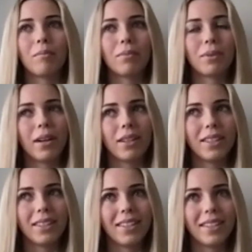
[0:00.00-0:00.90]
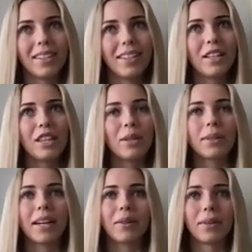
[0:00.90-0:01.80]
product, they'll
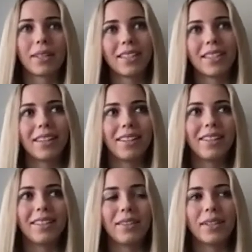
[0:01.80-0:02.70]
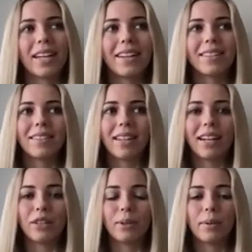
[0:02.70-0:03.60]
kind of work together to see what kind of
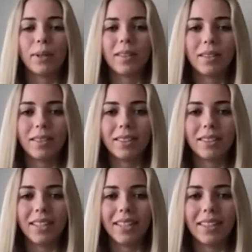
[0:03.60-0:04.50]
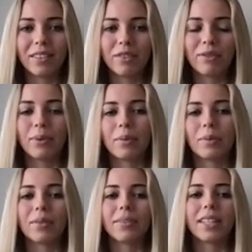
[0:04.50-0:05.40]
style we want it to look like. If we want it
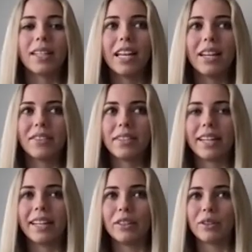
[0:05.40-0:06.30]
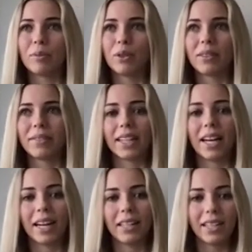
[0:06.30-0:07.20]
more of like a lifestyle and more of like a
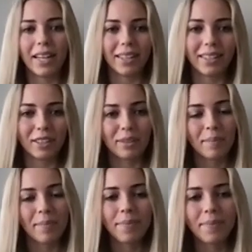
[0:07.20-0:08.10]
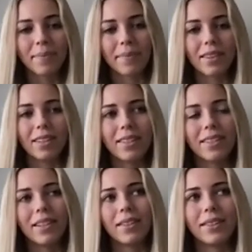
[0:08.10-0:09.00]
high tech. And
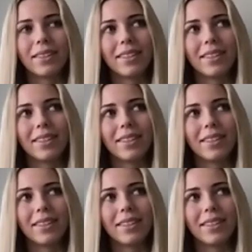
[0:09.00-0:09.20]
so